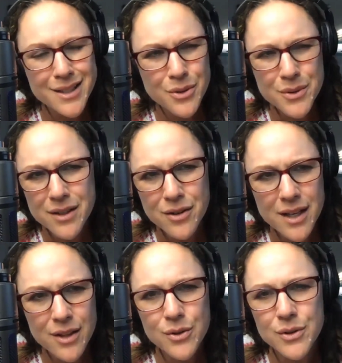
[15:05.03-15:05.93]
So is there
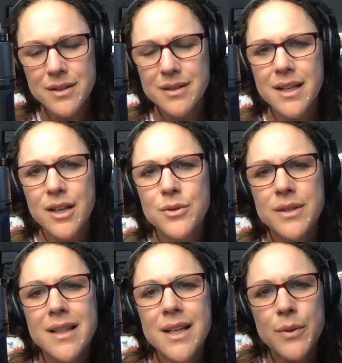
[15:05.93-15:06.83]
any of those,
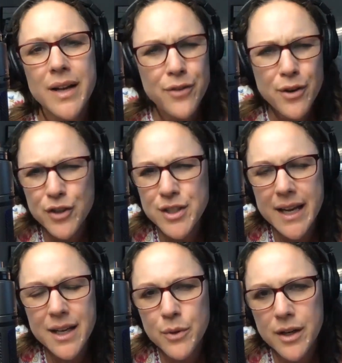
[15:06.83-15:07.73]
silly have you ever
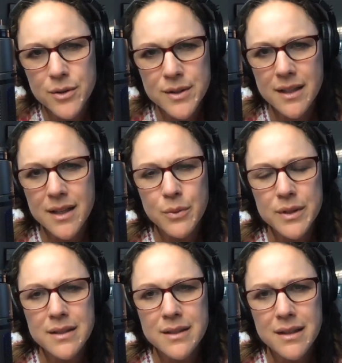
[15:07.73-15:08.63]
taken one of those silly
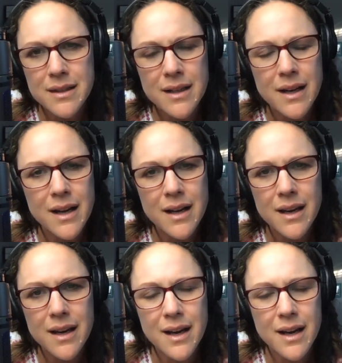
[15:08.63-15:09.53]
quizzes on
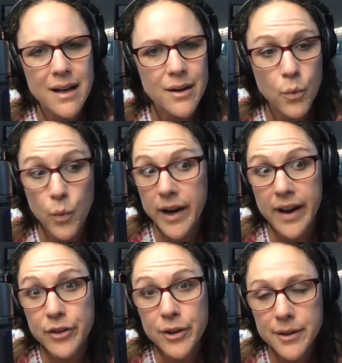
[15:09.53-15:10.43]

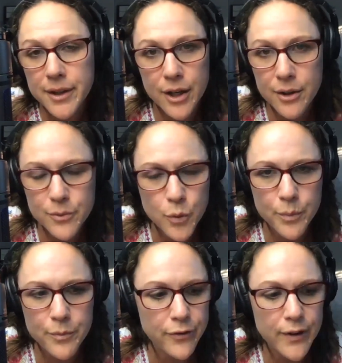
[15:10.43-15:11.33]
whatever,
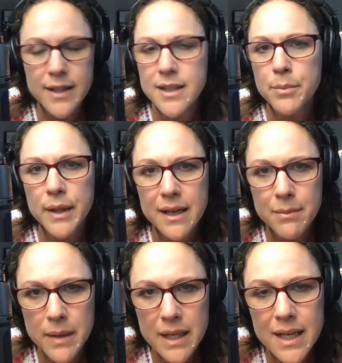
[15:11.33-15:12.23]
fill in the blank
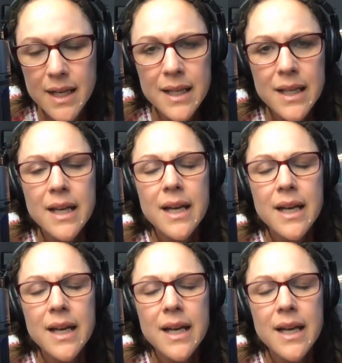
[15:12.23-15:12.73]
media?